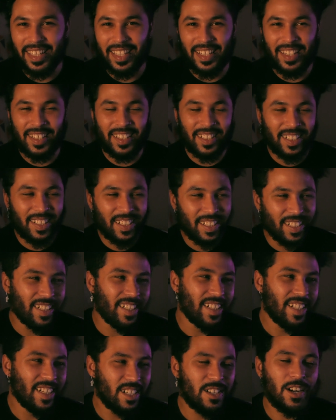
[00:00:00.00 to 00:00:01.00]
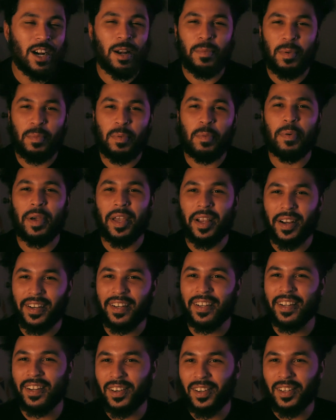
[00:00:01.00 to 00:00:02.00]
there, trying to be
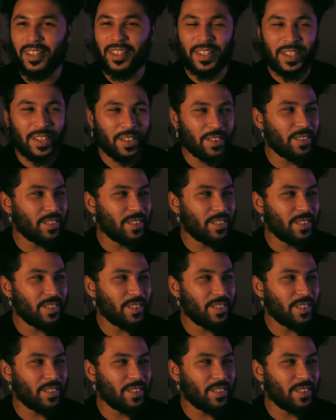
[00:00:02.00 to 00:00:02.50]
prepared and all, you know.